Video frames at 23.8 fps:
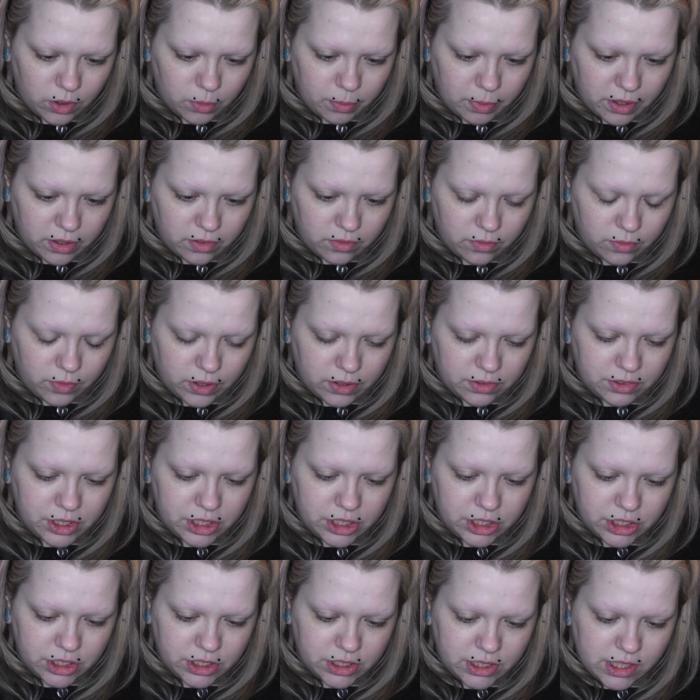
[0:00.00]
But for
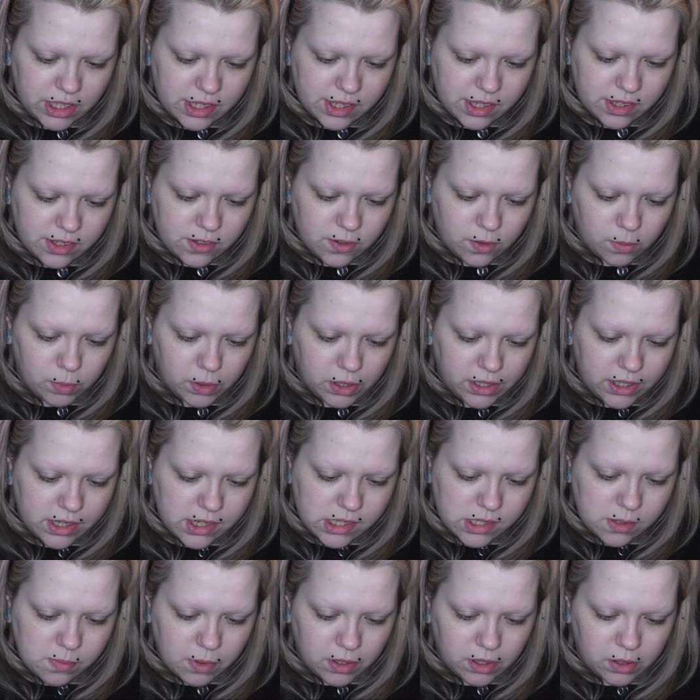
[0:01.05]
foundation, it
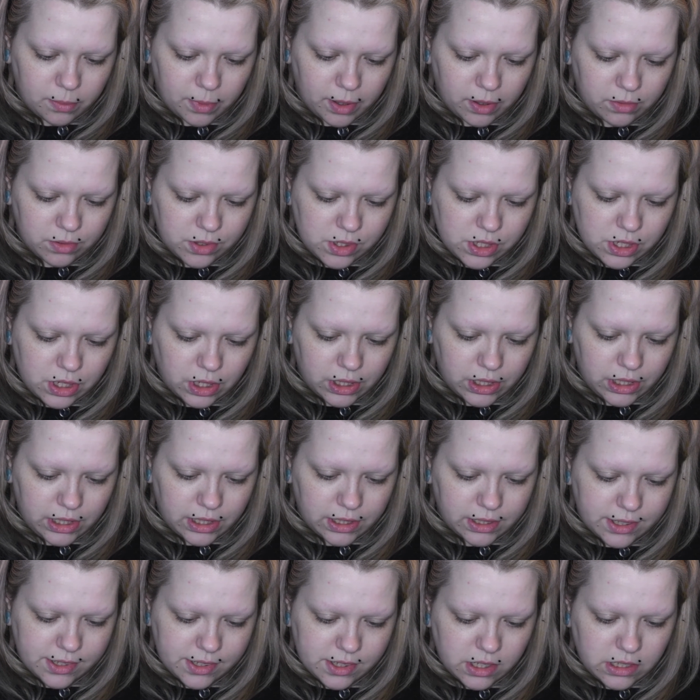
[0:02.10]
says to apply a small
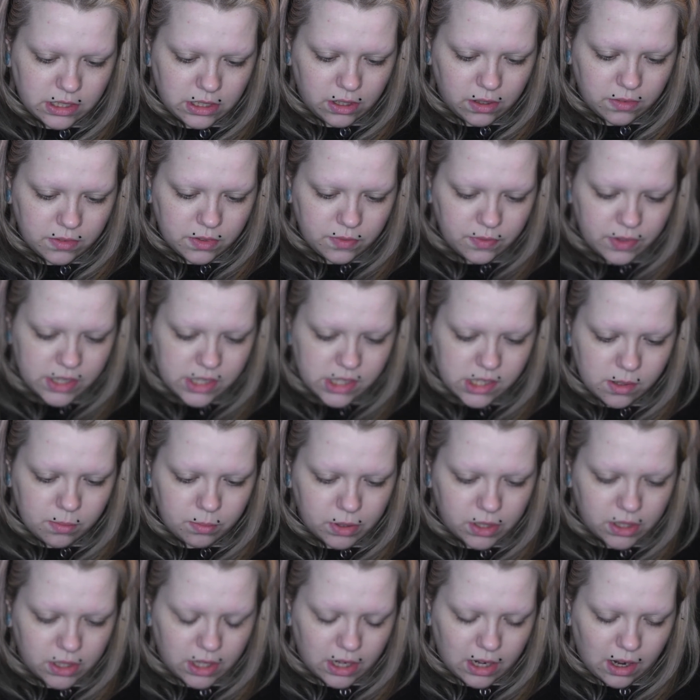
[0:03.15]
amount starting at the center
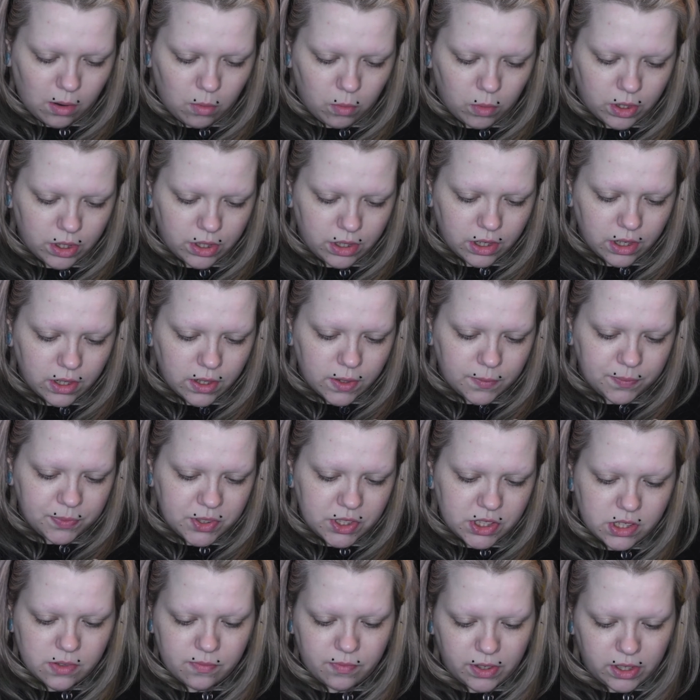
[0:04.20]
of the face and blend it
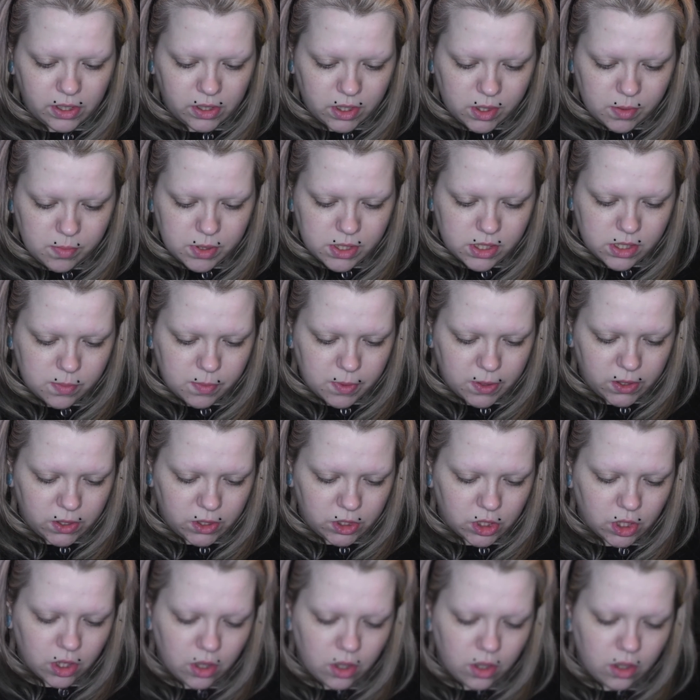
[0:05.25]
outward using
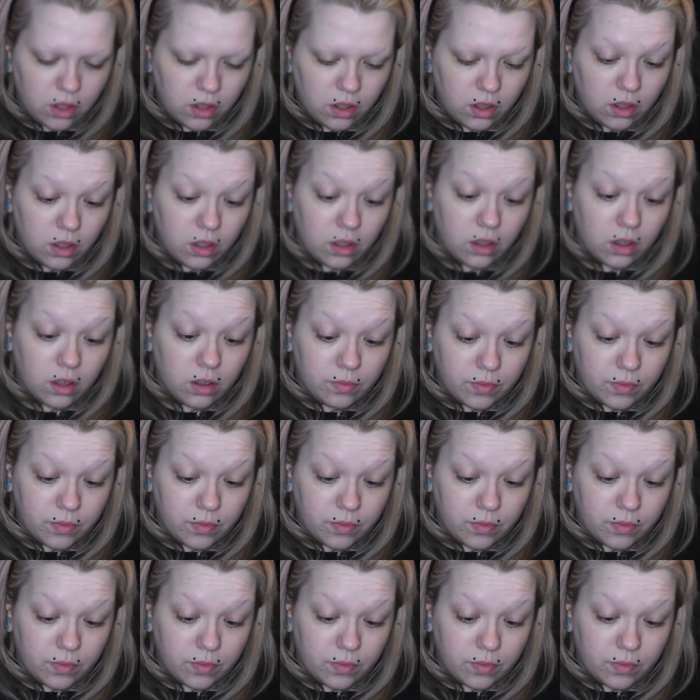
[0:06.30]
fingertips, a sponge,